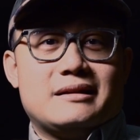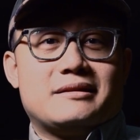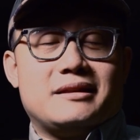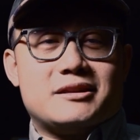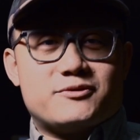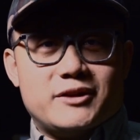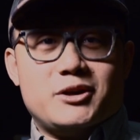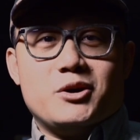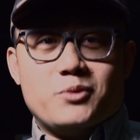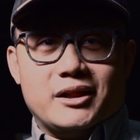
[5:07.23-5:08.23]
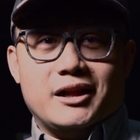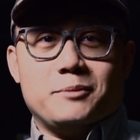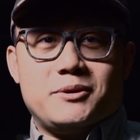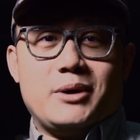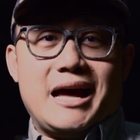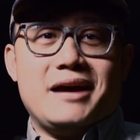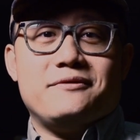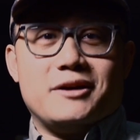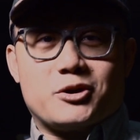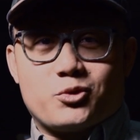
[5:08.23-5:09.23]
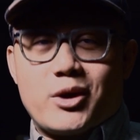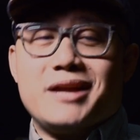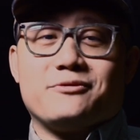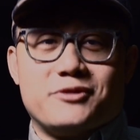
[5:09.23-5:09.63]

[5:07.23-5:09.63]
that this video will help you have a great